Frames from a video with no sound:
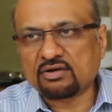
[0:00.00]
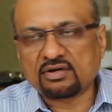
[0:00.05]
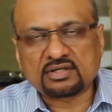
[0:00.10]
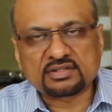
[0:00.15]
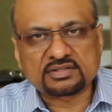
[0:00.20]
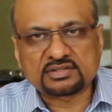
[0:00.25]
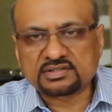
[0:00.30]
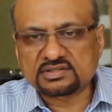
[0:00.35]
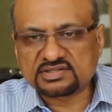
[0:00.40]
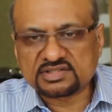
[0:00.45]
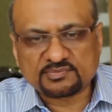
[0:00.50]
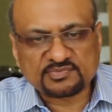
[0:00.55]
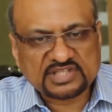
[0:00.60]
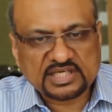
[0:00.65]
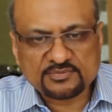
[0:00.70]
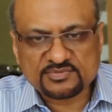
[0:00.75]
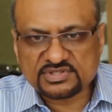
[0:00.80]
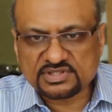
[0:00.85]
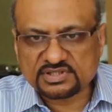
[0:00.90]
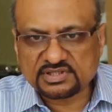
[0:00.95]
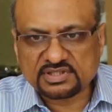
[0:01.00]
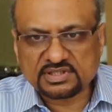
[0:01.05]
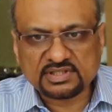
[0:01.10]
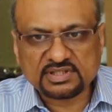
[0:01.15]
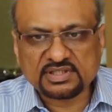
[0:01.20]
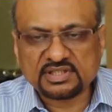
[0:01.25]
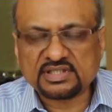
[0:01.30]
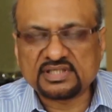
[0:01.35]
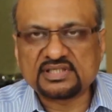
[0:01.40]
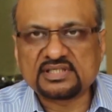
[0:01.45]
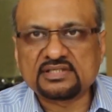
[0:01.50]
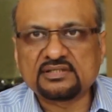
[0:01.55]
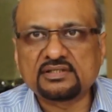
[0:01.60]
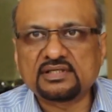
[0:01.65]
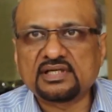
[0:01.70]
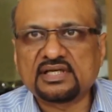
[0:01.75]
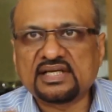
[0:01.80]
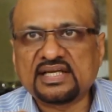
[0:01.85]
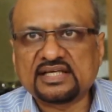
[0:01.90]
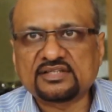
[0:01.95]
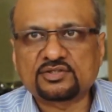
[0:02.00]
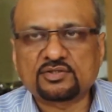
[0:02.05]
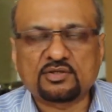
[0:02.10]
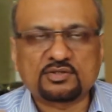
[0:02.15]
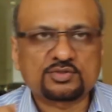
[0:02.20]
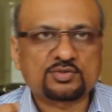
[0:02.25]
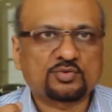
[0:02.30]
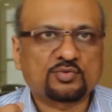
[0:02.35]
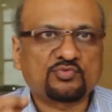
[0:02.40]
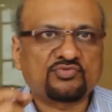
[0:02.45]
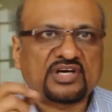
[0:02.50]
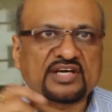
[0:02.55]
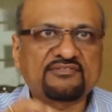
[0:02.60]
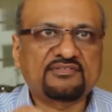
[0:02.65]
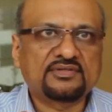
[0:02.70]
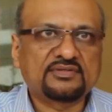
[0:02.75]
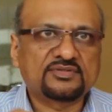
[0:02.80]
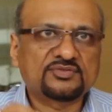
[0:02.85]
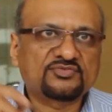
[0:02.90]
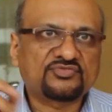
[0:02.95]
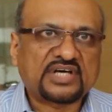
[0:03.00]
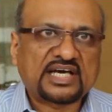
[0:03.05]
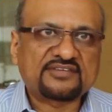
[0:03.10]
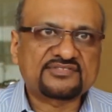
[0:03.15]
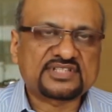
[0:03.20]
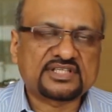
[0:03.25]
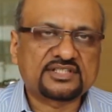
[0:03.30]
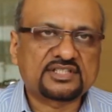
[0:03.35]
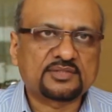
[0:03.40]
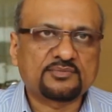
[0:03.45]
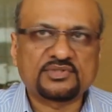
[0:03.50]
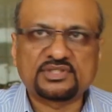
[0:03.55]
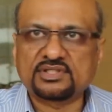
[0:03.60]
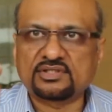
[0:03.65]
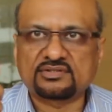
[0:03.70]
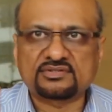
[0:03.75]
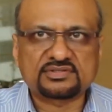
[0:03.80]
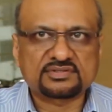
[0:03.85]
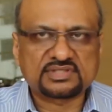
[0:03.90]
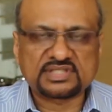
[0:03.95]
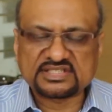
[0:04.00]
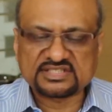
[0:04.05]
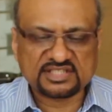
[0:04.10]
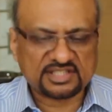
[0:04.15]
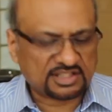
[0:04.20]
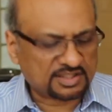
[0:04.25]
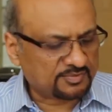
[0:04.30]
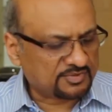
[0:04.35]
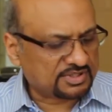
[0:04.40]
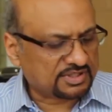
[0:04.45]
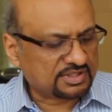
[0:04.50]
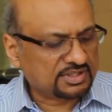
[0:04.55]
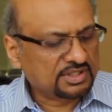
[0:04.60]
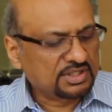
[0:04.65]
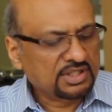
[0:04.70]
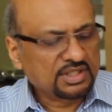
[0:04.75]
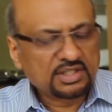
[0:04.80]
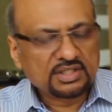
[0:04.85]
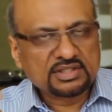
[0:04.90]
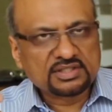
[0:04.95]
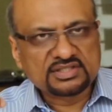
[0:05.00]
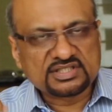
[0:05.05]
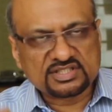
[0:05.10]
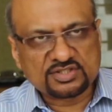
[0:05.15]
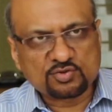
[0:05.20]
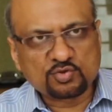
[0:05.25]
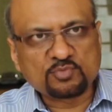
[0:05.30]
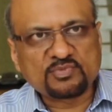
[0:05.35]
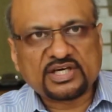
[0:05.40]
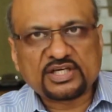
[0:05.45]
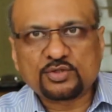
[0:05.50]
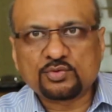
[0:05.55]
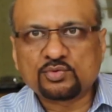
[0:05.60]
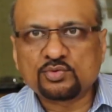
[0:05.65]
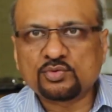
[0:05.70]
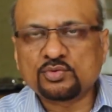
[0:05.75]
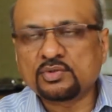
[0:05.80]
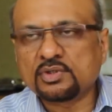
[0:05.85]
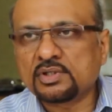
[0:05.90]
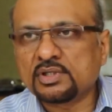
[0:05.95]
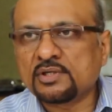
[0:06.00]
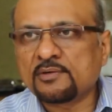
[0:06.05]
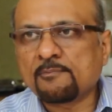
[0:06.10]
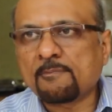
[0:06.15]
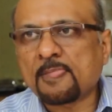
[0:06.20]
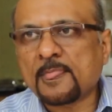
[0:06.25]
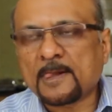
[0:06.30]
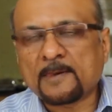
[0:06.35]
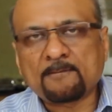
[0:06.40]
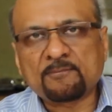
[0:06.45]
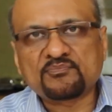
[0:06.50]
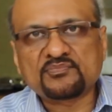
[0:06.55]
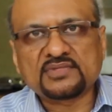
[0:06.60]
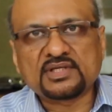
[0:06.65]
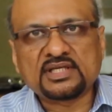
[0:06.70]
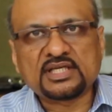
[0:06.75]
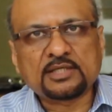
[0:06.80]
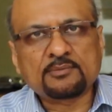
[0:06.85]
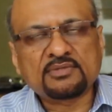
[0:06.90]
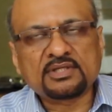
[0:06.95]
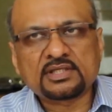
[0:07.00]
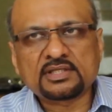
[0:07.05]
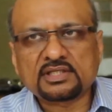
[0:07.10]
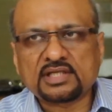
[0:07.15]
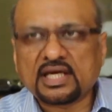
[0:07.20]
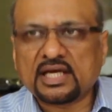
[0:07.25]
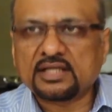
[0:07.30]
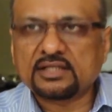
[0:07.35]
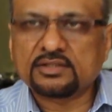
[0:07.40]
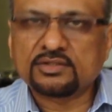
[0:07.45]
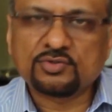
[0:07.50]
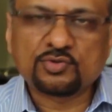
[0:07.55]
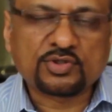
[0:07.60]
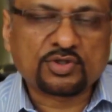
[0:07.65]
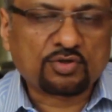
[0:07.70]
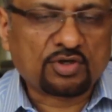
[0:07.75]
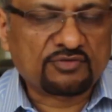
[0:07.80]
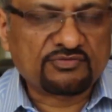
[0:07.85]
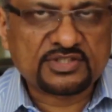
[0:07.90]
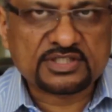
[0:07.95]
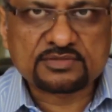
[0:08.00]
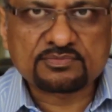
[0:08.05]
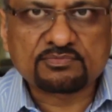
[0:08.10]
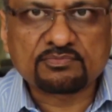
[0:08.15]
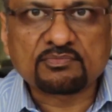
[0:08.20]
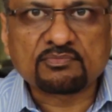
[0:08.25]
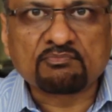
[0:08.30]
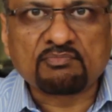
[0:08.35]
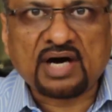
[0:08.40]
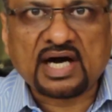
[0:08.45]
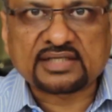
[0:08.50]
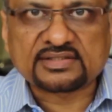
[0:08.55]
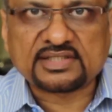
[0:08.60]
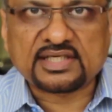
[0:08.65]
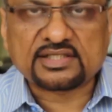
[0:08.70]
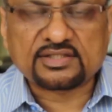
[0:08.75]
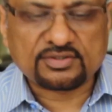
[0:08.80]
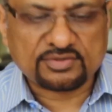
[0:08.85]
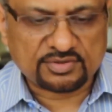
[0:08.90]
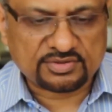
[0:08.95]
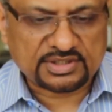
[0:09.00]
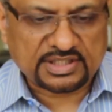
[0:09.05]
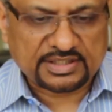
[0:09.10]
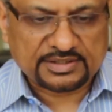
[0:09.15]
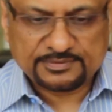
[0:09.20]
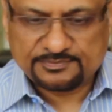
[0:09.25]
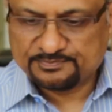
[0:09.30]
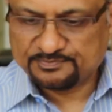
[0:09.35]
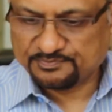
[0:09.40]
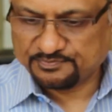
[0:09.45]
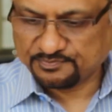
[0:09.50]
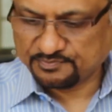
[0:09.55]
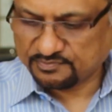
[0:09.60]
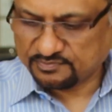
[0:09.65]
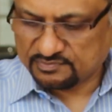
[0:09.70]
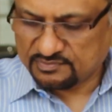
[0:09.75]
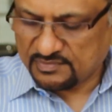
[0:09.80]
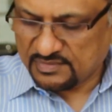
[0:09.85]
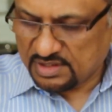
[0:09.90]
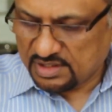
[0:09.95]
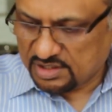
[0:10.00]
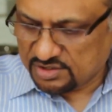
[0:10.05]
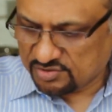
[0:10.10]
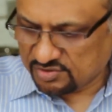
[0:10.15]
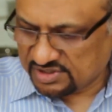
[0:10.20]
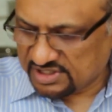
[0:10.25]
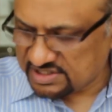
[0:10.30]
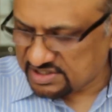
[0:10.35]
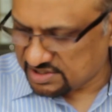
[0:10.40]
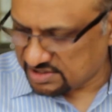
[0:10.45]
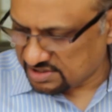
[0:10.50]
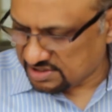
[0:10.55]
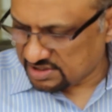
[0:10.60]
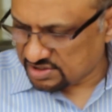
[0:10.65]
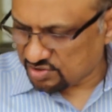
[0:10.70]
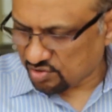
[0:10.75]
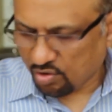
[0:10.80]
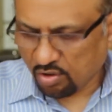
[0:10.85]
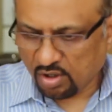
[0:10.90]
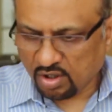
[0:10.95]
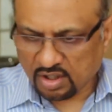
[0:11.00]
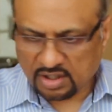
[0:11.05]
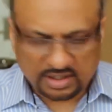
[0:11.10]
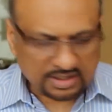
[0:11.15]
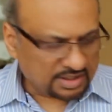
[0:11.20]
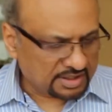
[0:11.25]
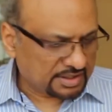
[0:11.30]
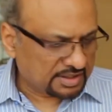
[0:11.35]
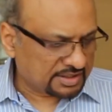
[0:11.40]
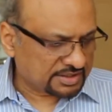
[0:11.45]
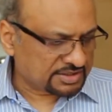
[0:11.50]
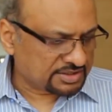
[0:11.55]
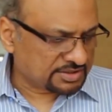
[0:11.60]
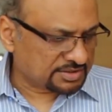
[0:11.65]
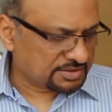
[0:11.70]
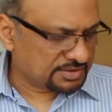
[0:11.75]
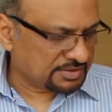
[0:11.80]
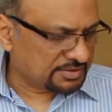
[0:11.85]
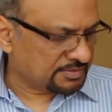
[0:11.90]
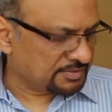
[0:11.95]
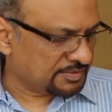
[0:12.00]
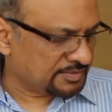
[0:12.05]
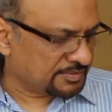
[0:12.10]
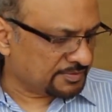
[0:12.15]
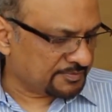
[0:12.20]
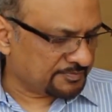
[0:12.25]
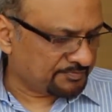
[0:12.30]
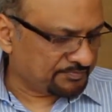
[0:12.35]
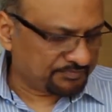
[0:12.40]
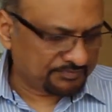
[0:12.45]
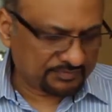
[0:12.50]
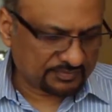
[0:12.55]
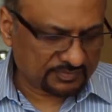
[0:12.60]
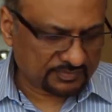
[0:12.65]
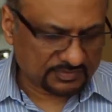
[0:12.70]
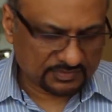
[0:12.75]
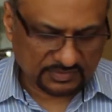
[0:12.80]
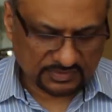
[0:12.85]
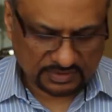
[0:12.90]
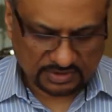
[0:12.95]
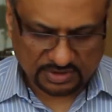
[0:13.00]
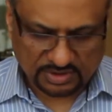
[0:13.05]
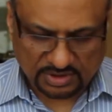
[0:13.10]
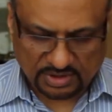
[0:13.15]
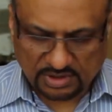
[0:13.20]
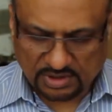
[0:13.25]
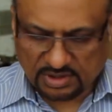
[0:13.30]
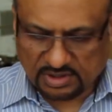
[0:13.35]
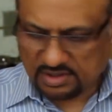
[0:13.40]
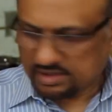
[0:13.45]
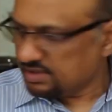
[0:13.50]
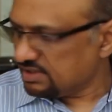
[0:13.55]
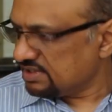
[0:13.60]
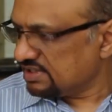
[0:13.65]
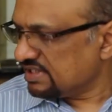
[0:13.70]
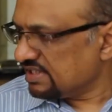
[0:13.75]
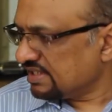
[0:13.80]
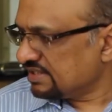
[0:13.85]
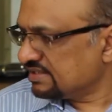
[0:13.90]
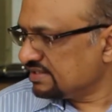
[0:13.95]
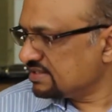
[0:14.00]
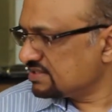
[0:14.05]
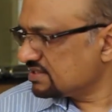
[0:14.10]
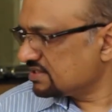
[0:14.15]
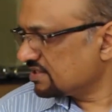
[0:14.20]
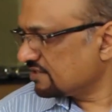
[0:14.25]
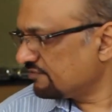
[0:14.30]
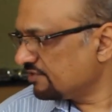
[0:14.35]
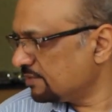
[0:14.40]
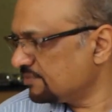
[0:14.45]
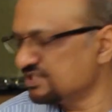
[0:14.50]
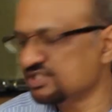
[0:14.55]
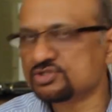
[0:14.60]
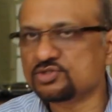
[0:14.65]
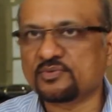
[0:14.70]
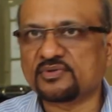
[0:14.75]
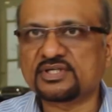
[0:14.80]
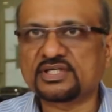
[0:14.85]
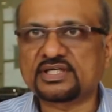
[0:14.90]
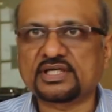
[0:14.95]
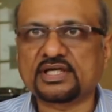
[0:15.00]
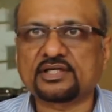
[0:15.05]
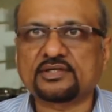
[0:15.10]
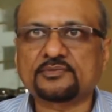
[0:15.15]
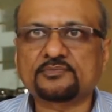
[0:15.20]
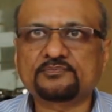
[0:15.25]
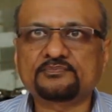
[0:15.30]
or sometimes the length also 5 centimeters, 10 centimeter. This is 2x2 labeler, and you can always mount that to that. So this is all, and this is available in the geometric.